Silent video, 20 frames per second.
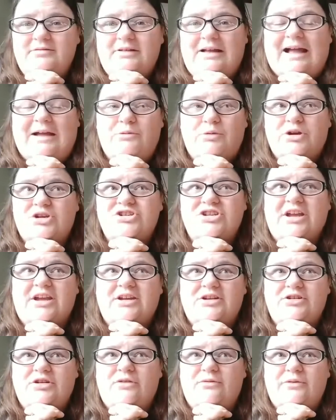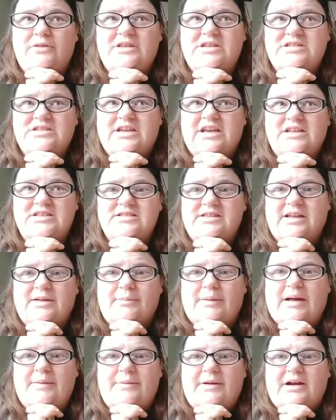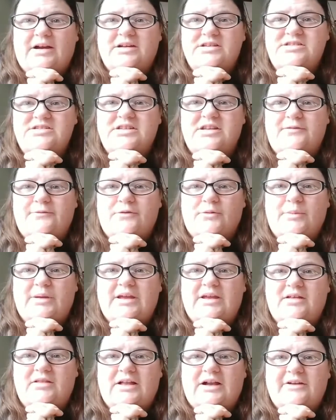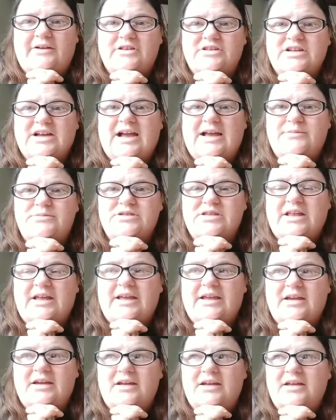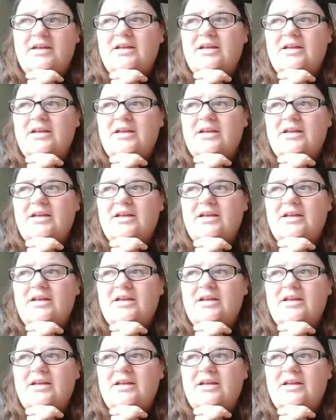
I wish I could do for these kids like my parents did for me a lot of the times. Like,